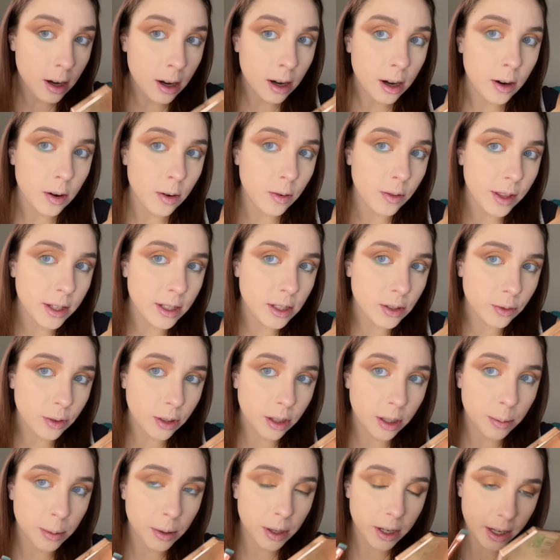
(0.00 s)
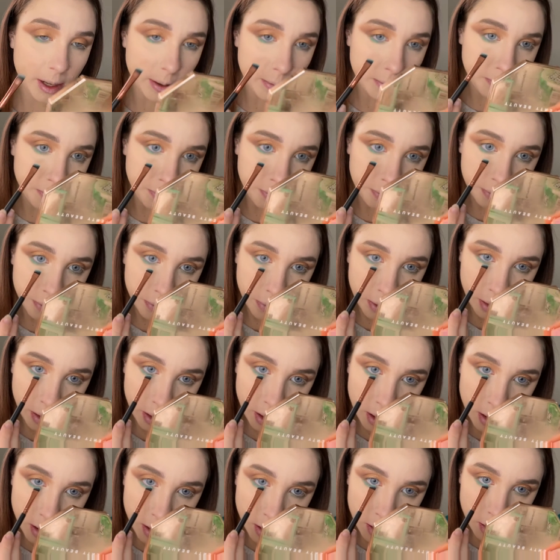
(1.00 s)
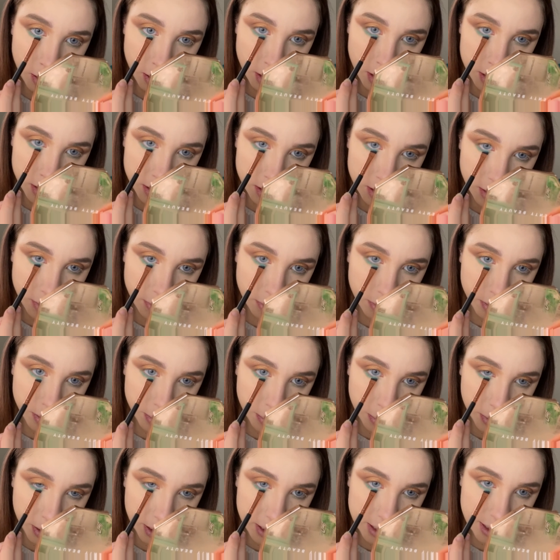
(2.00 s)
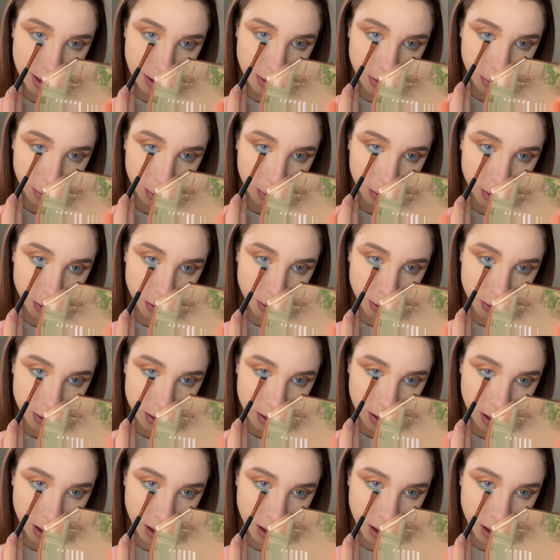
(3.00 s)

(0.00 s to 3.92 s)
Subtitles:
Oh, and that's really pretty. Definitely brings out the blues.